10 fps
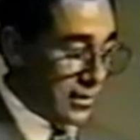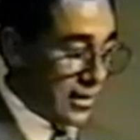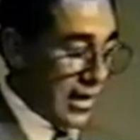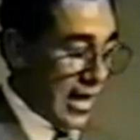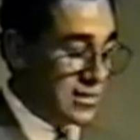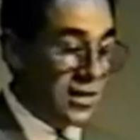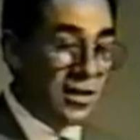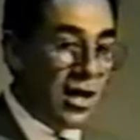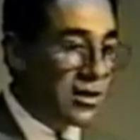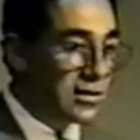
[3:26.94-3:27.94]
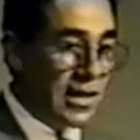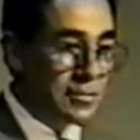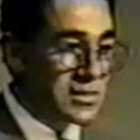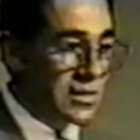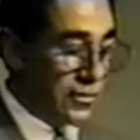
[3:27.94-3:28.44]
As a
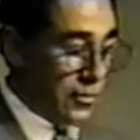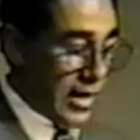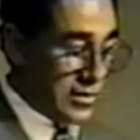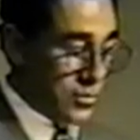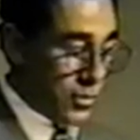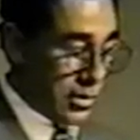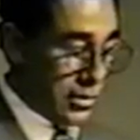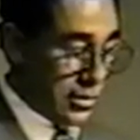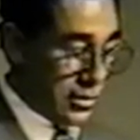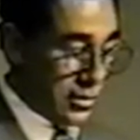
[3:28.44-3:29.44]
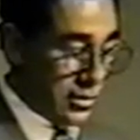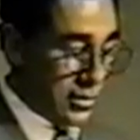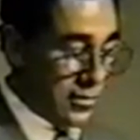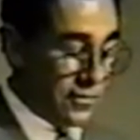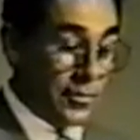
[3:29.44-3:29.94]
longtime civil rights worker
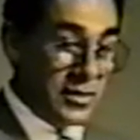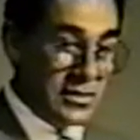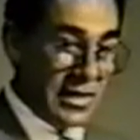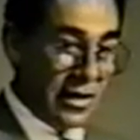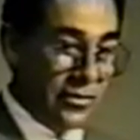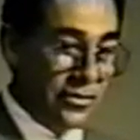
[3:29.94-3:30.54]
from the South.